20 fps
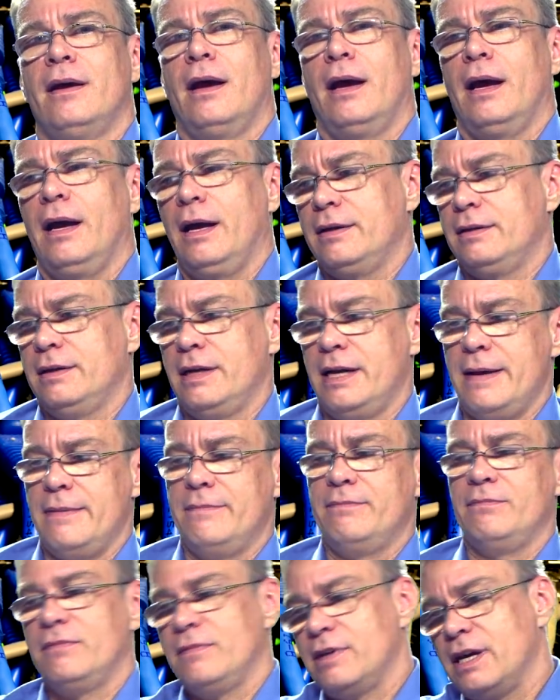and
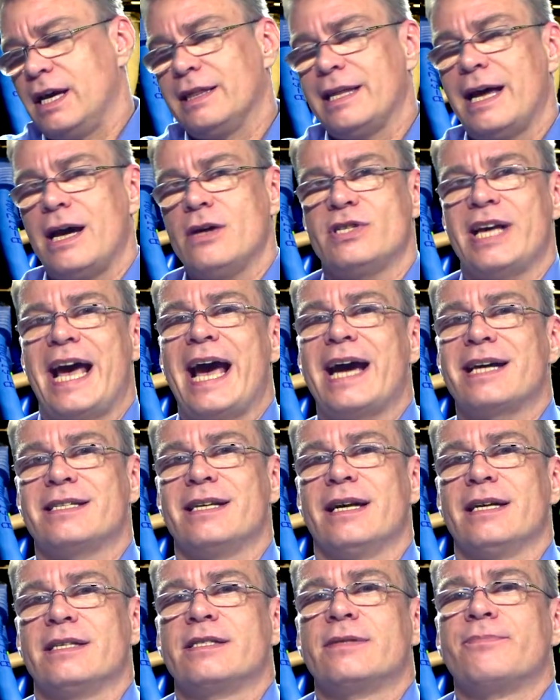it allows
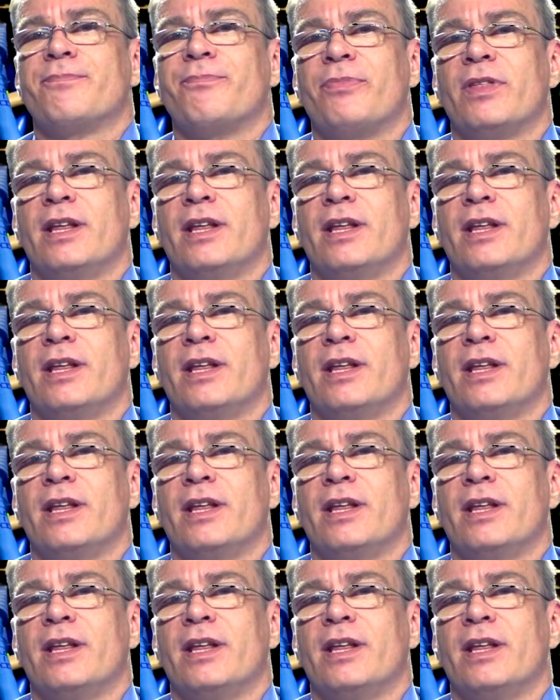access.